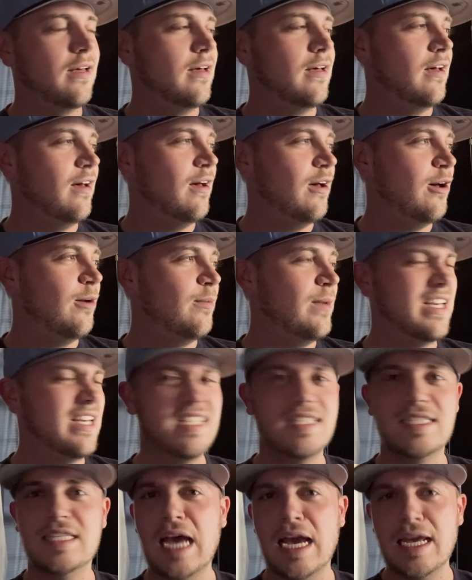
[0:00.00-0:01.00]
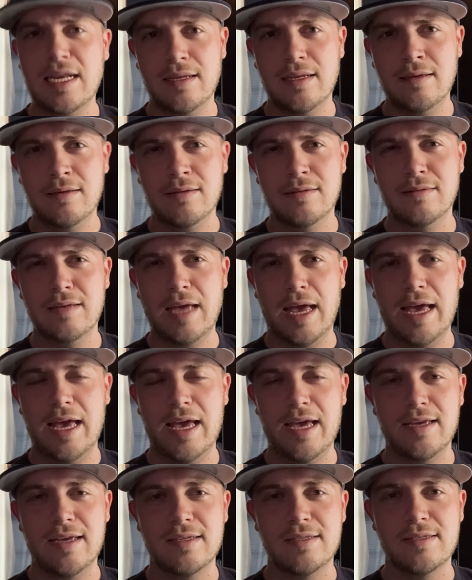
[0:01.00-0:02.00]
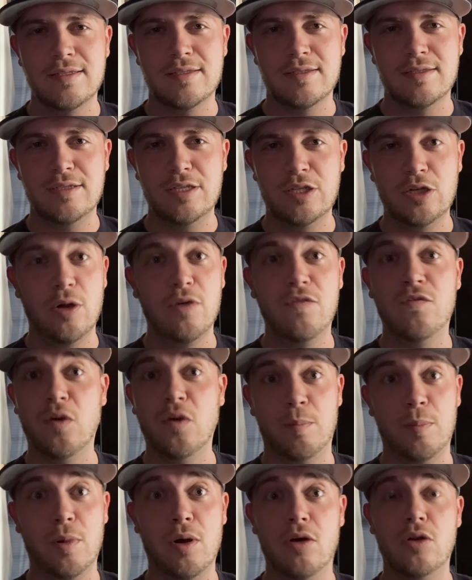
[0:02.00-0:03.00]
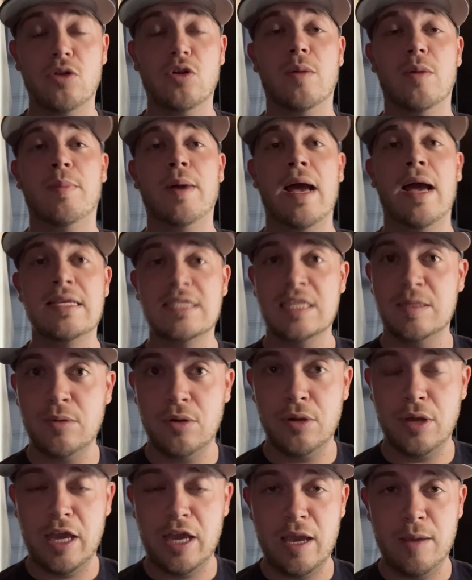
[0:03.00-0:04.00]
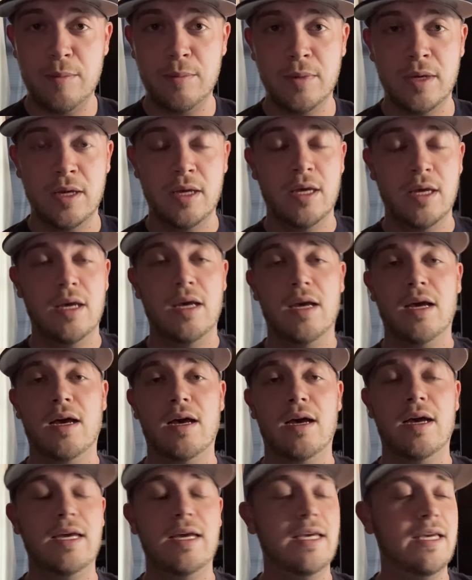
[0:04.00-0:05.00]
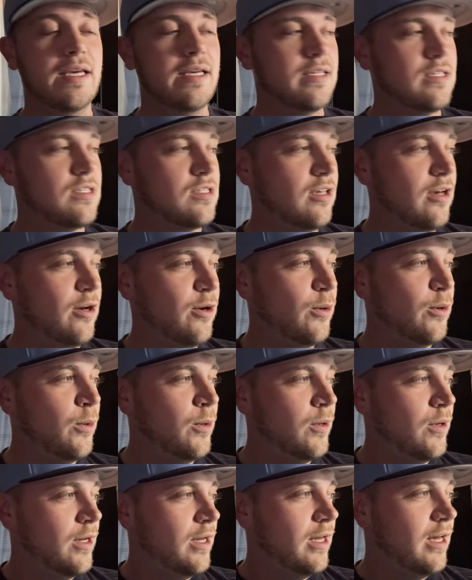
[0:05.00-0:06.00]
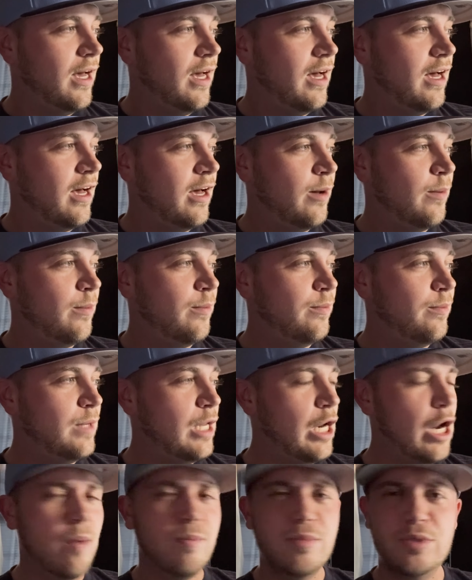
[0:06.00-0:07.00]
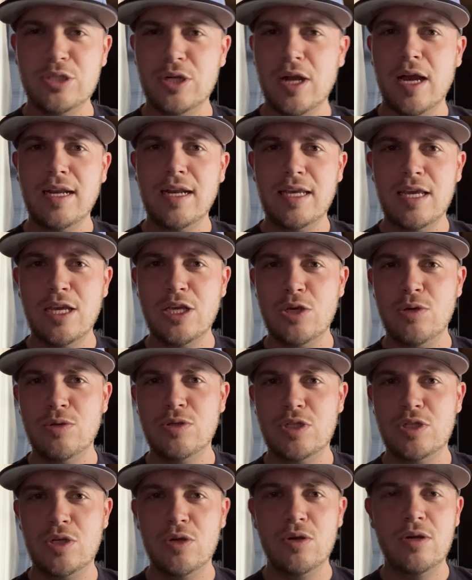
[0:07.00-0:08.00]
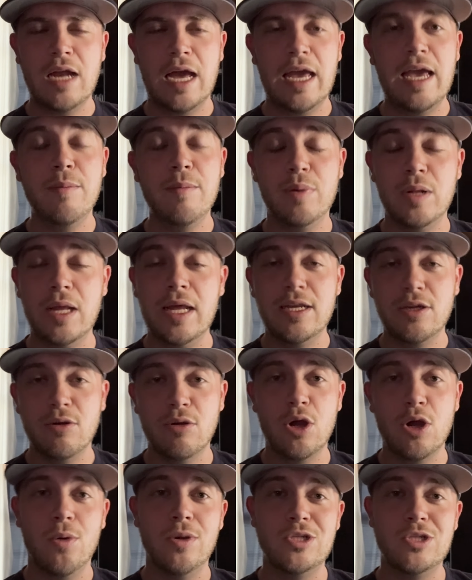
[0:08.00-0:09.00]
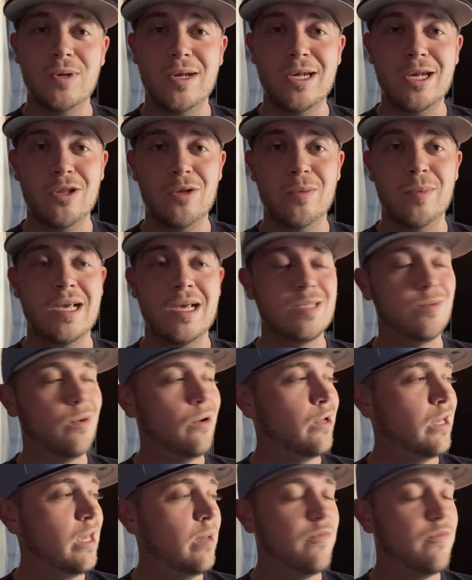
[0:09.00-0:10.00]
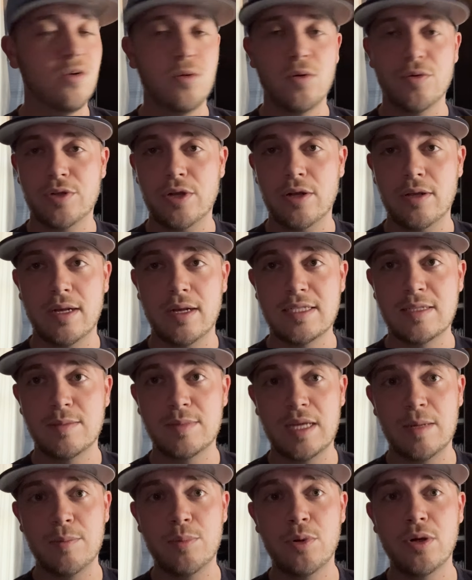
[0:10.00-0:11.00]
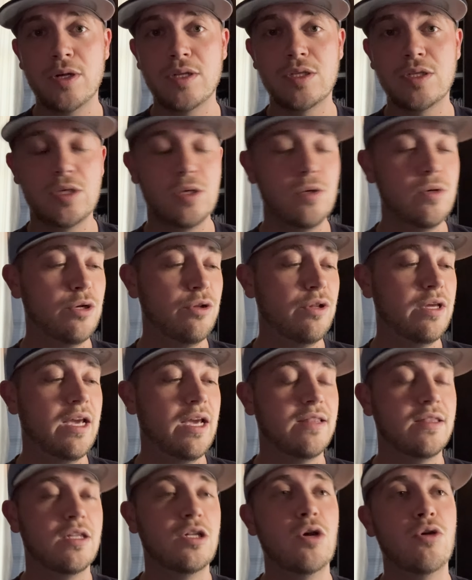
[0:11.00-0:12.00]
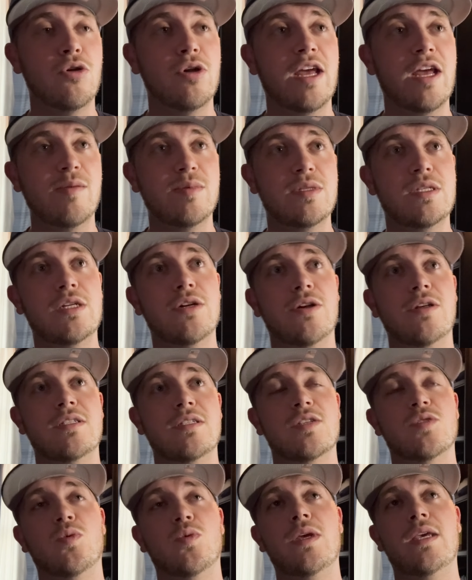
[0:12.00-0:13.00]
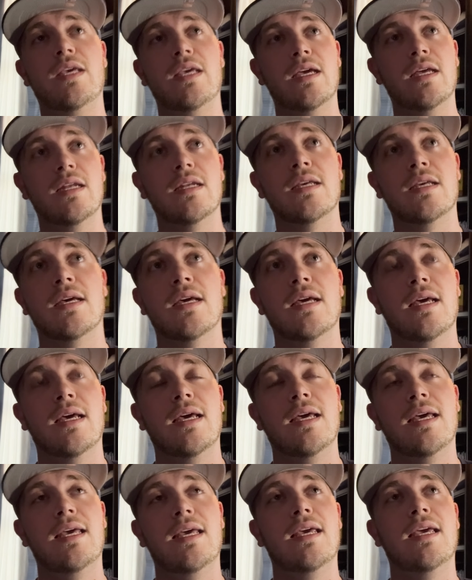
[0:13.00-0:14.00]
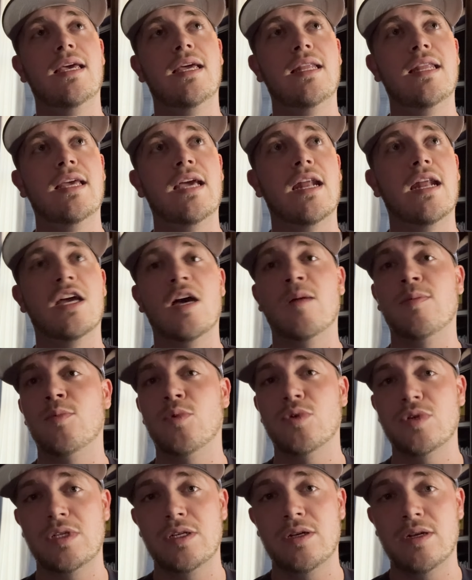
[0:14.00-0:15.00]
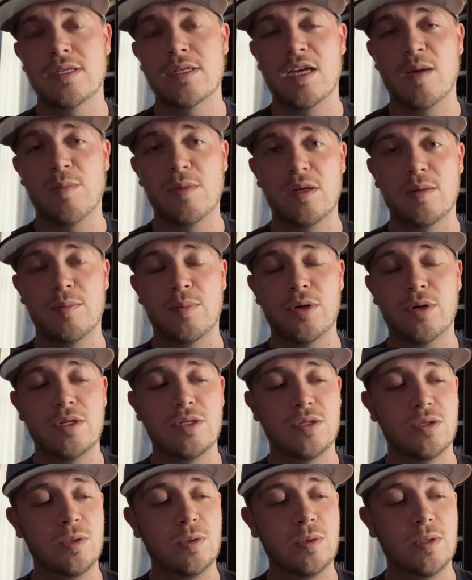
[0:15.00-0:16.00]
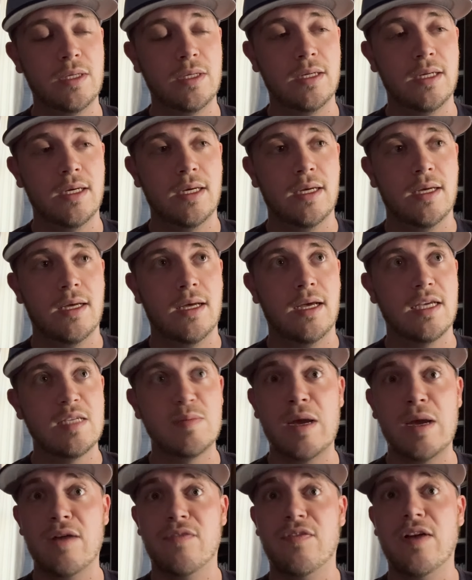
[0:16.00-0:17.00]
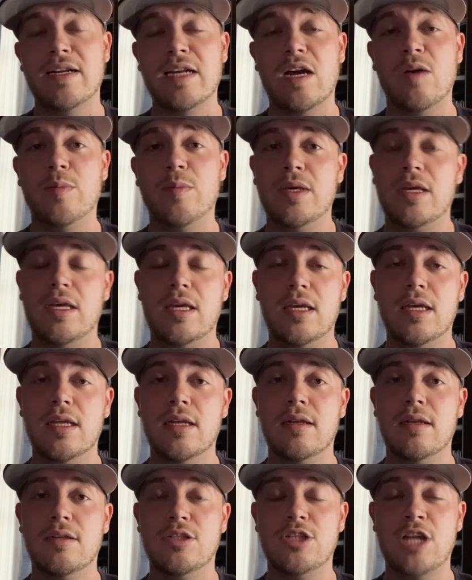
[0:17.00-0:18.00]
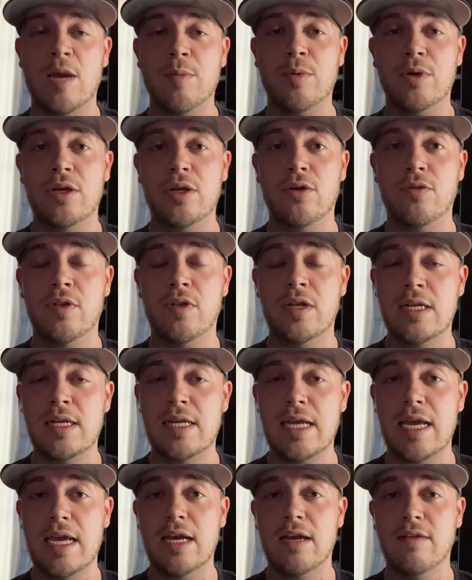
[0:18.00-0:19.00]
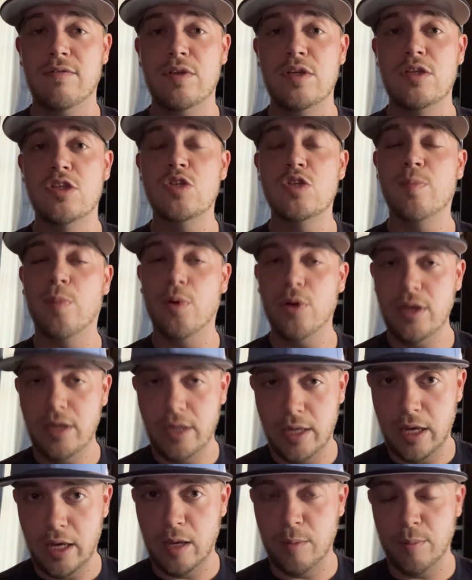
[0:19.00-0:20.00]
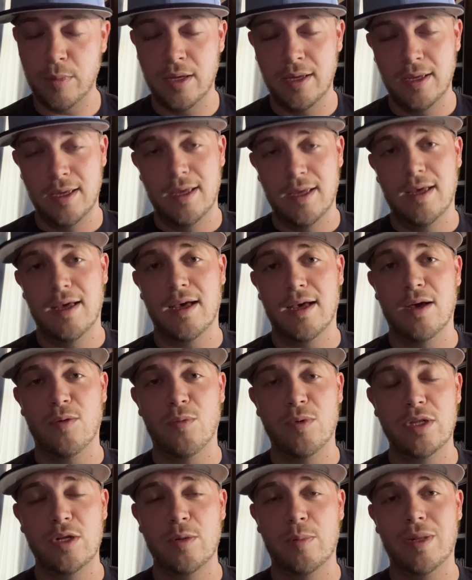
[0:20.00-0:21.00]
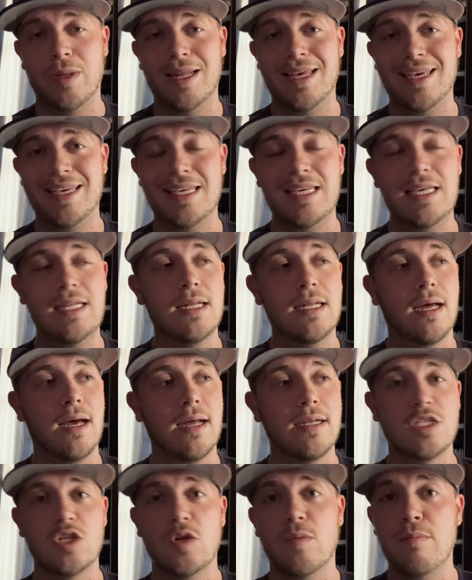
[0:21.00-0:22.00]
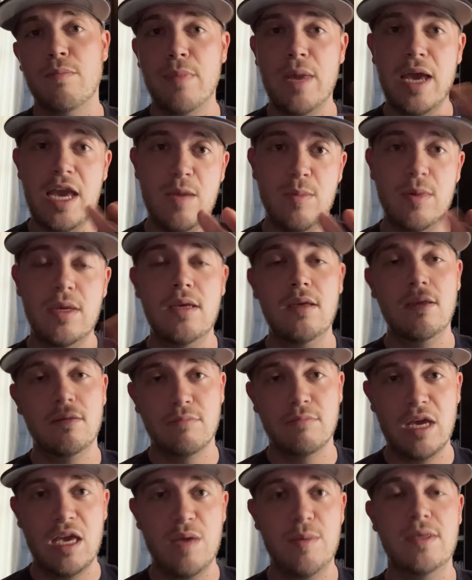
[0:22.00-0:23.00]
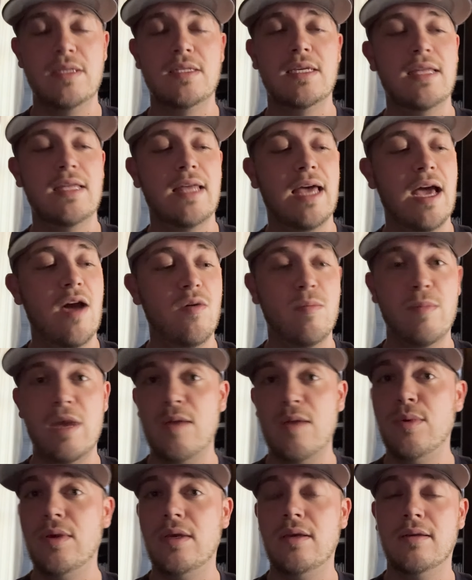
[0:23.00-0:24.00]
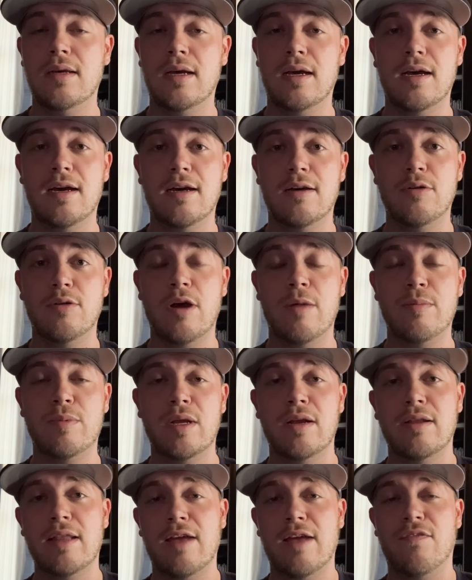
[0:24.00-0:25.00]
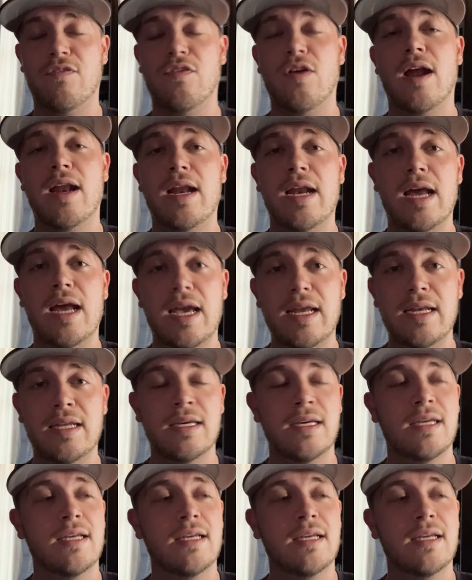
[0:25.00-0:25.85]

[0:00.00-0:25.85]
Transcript: uh, exciting as you know football or a basketball game uh, is. So um, you know I'm trying to get used to it. I am planning on going to another baseball game for North Carolina sometime pretty soon. they got the Notre Dame series this weekend, and they got a couple more series coming up pretty soon. And as a matter of fact, I'll be in Chapel Hill the day of the spring game. Uh, when they're playing Elon. So maybe, maybe see that one, maybe uh, up there that Friday night